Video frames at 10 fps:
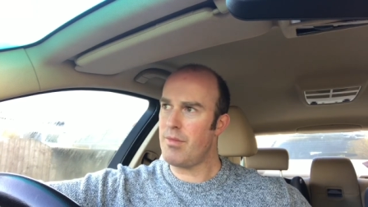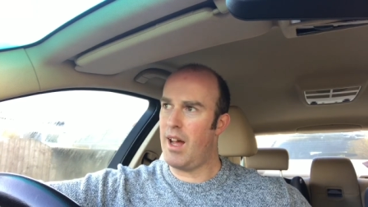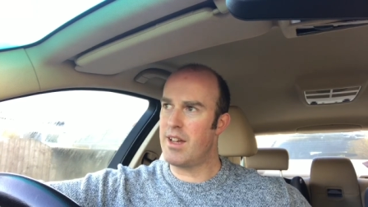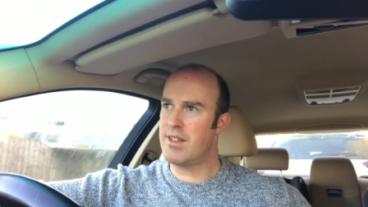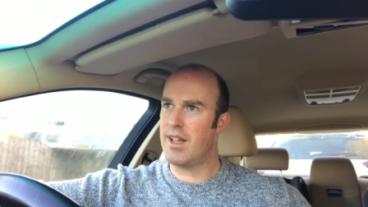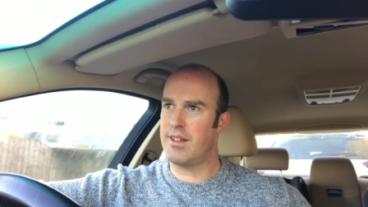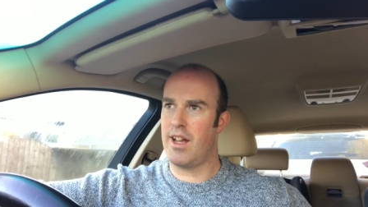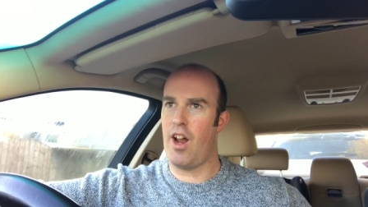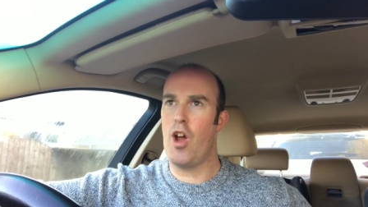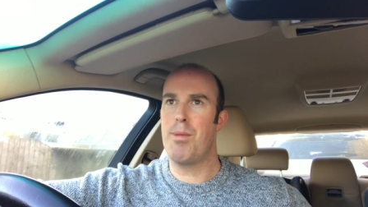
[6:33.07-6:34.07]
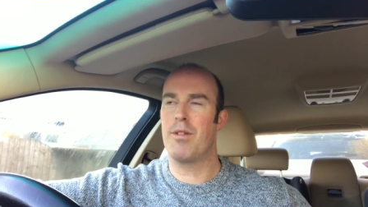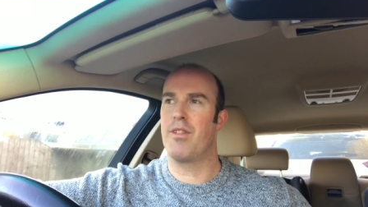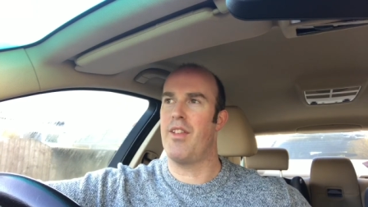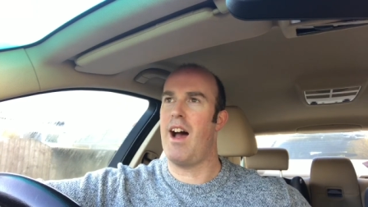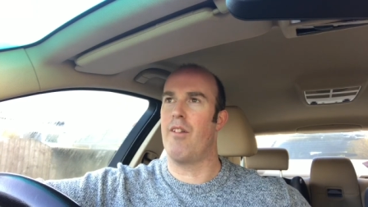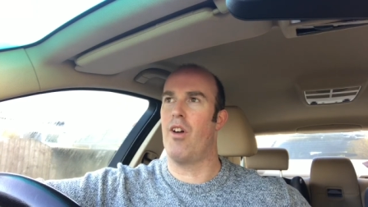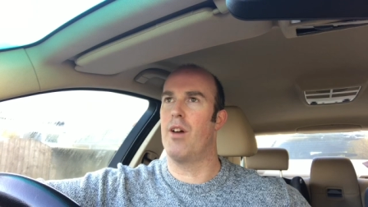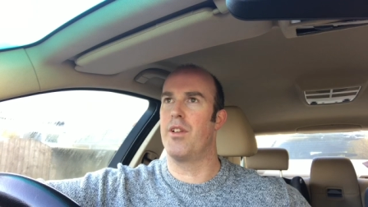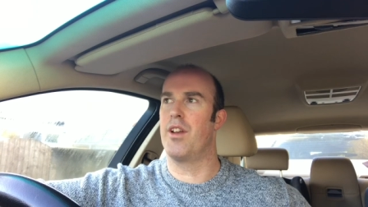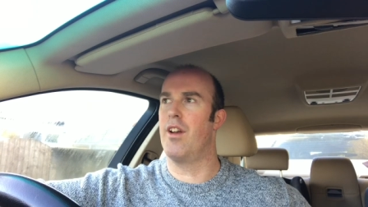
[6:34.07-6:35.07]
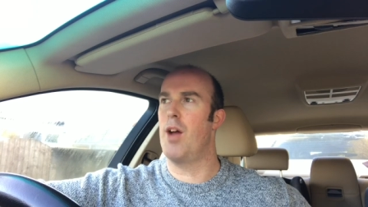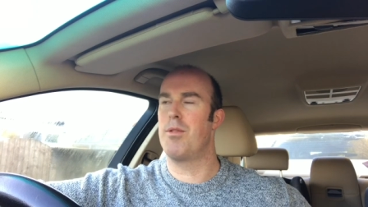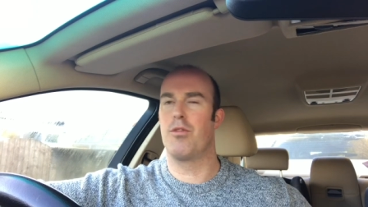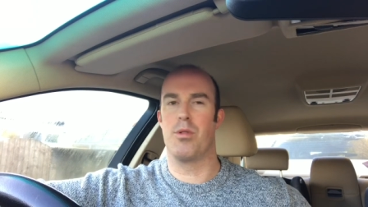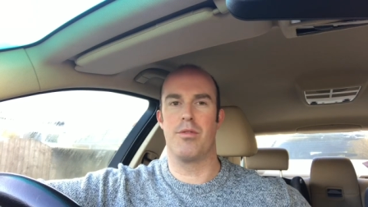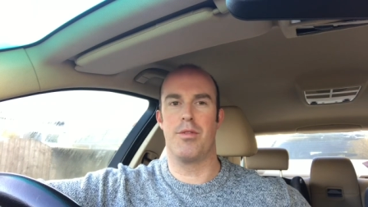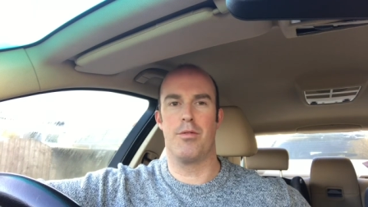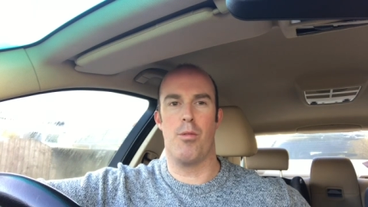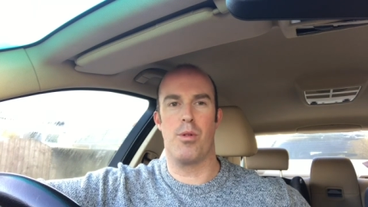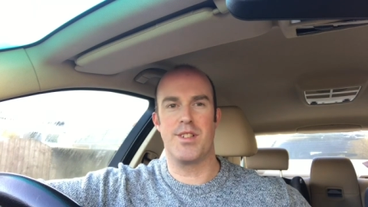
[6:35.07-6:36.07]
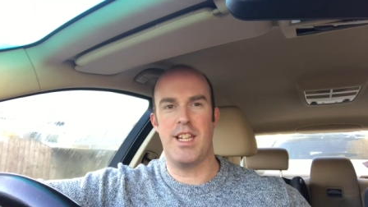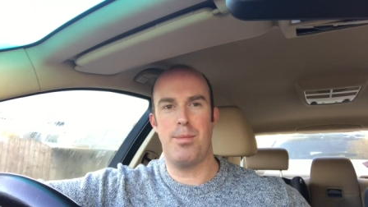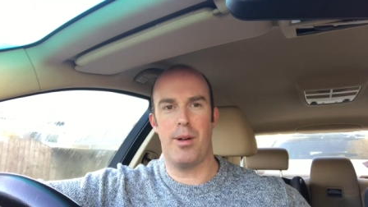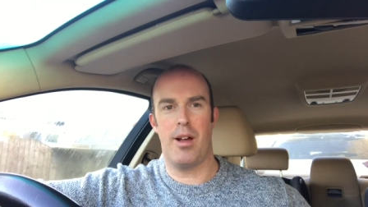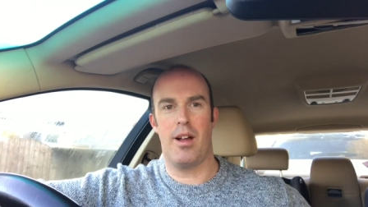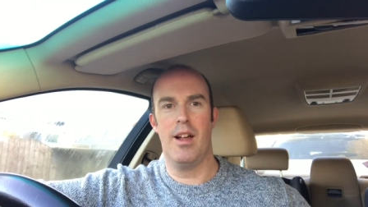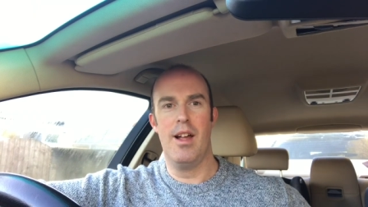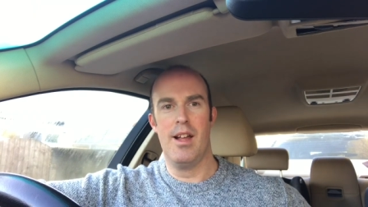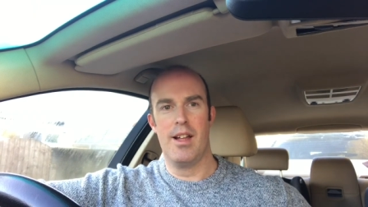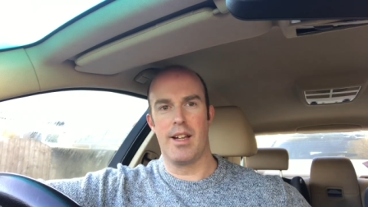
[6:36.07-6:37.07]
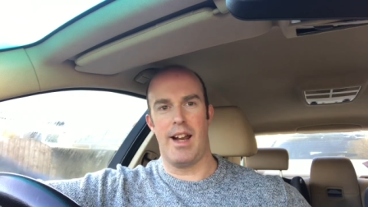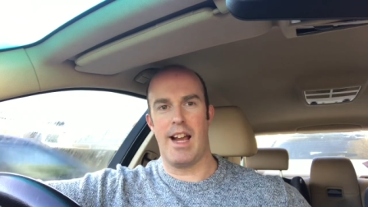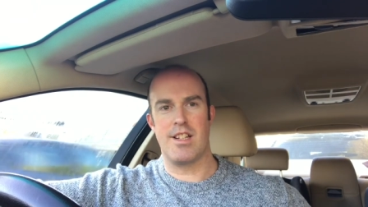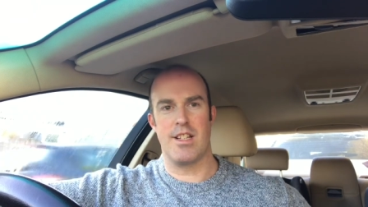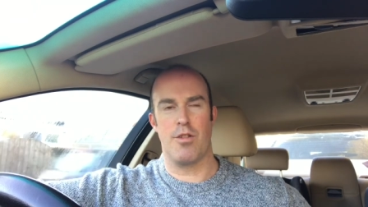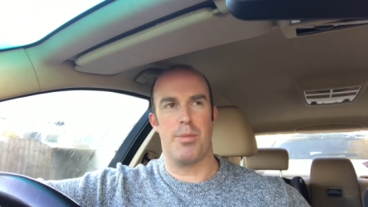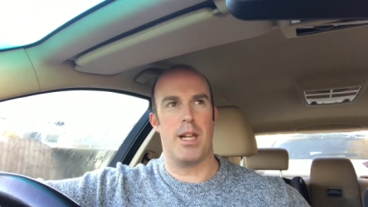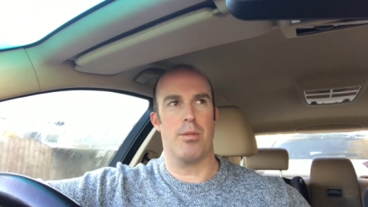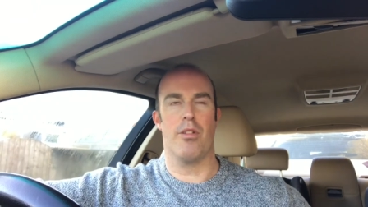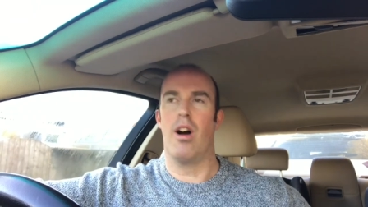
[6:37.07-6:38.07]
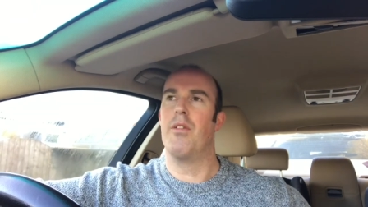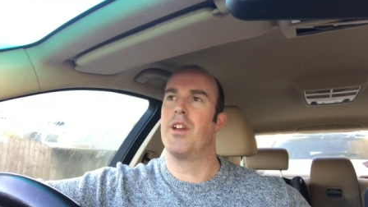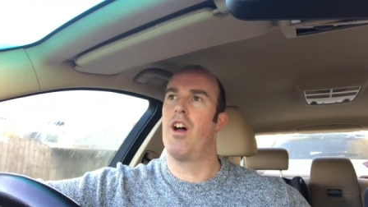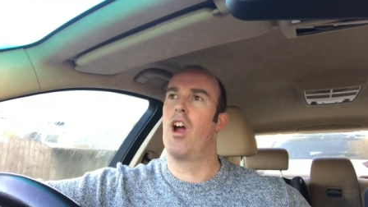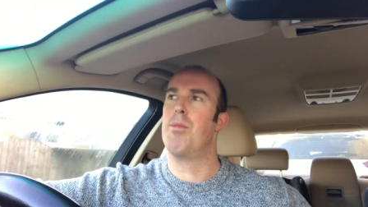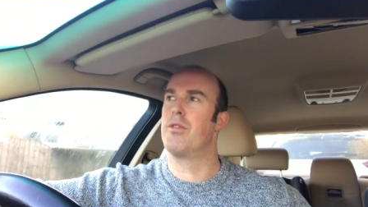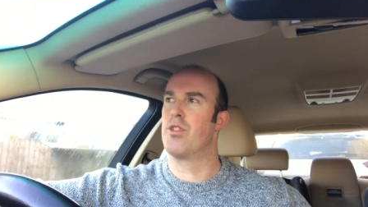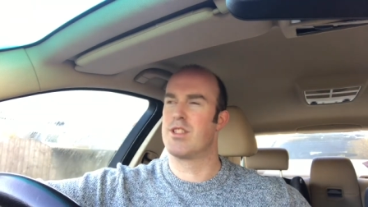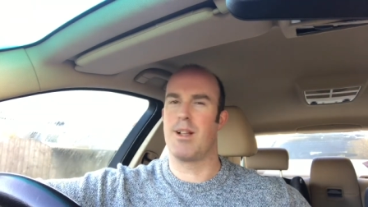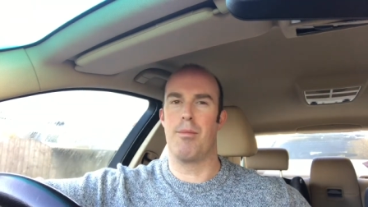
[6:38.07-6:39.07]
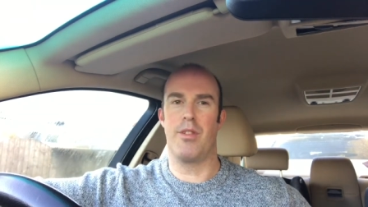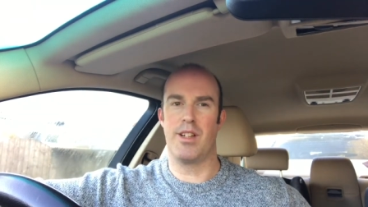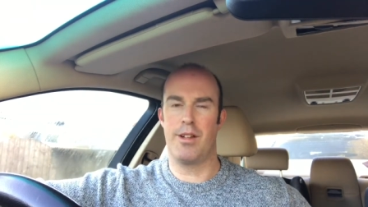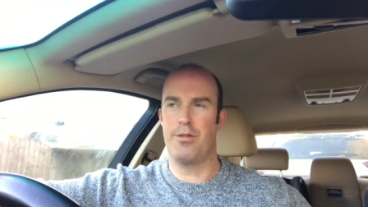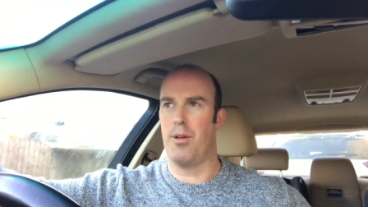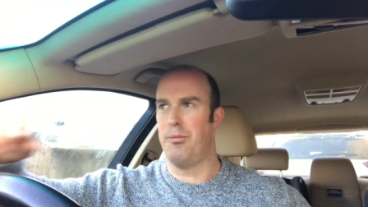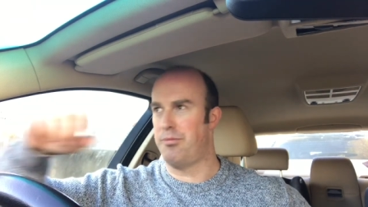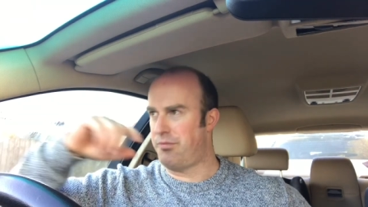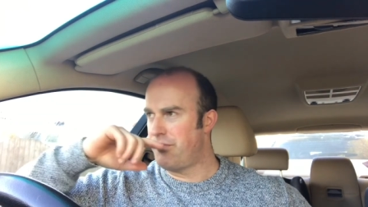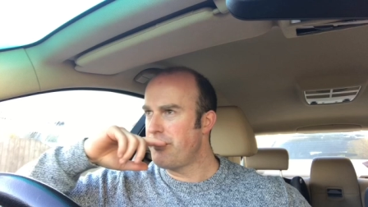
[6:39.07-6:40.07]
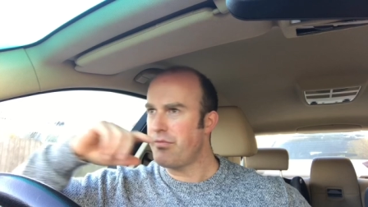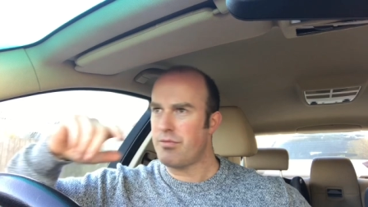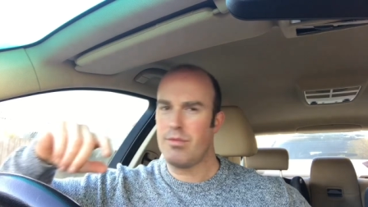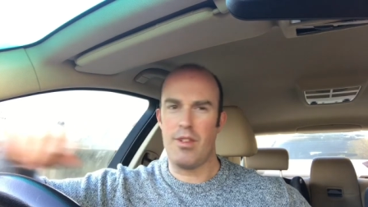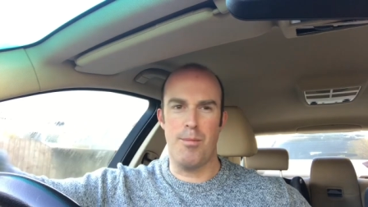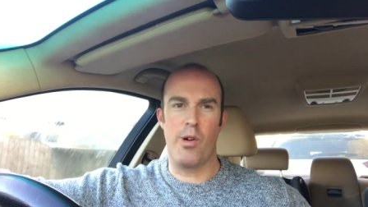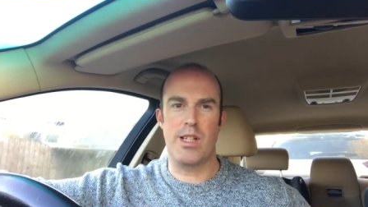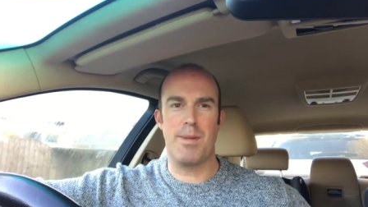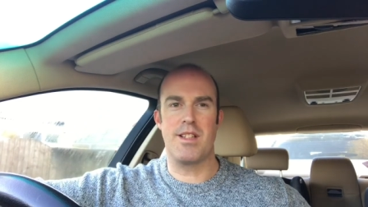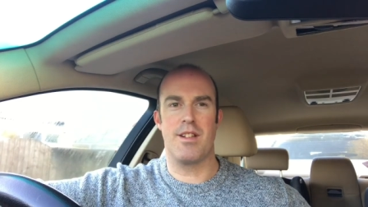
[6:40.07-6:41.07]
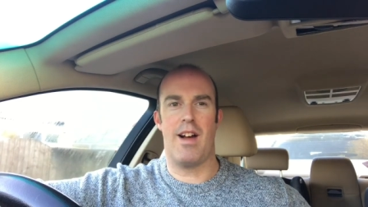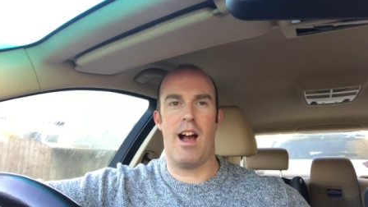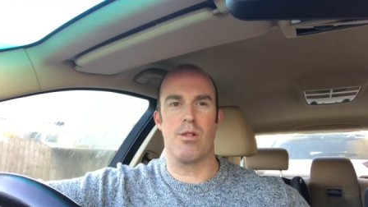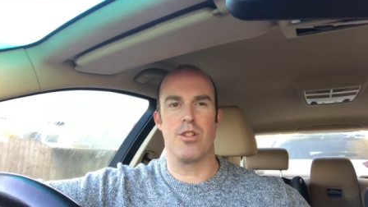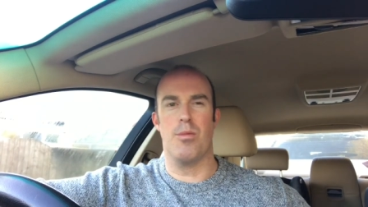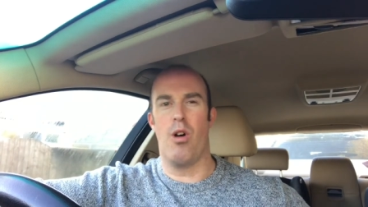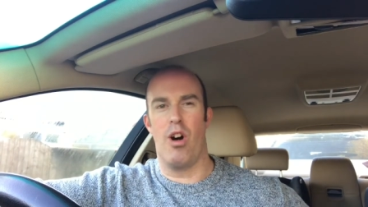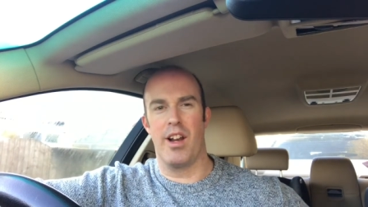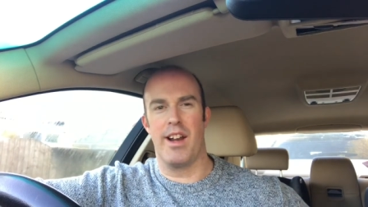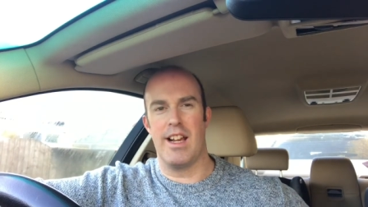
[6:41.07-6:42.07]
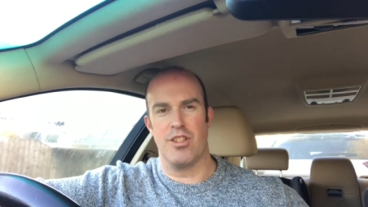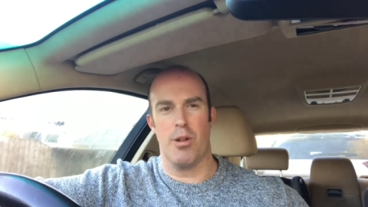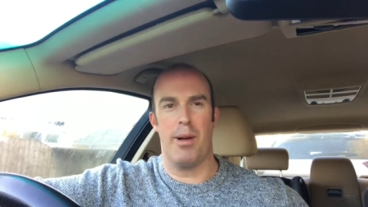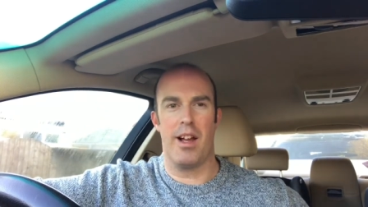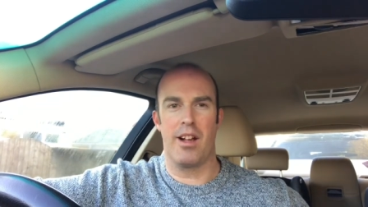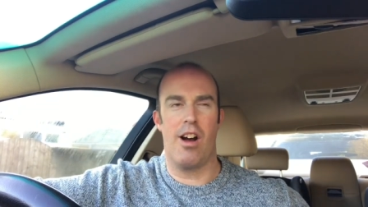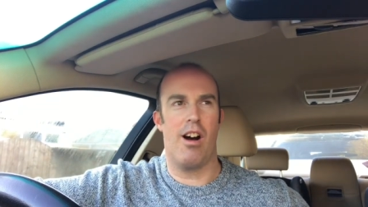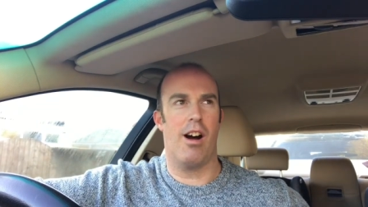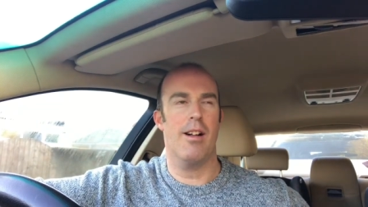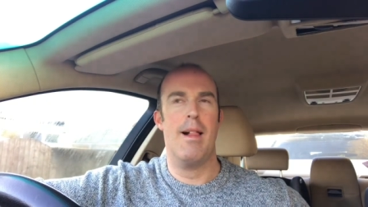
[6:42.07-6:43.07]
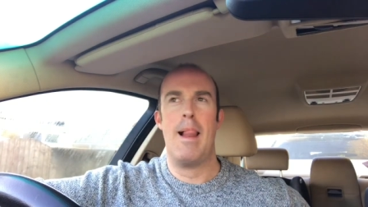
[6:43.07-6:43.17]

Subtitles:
And hoping for that, rather than hoping for more deeper connections with people, rather than hoping for something different, a more expensive house or more holidays or a better car,